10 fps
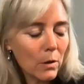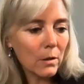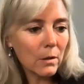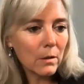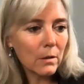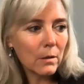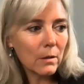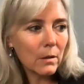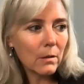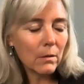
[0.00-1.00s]
were
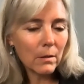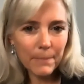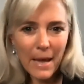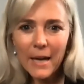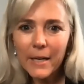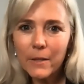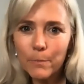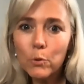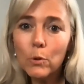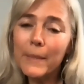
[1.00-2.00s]
back in
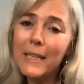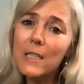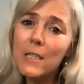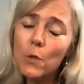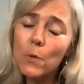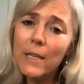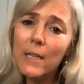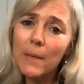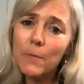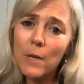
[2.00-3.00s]
the pool because you
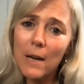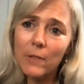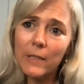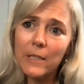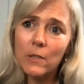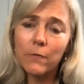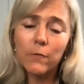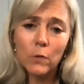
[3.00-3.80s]
ended up traveling to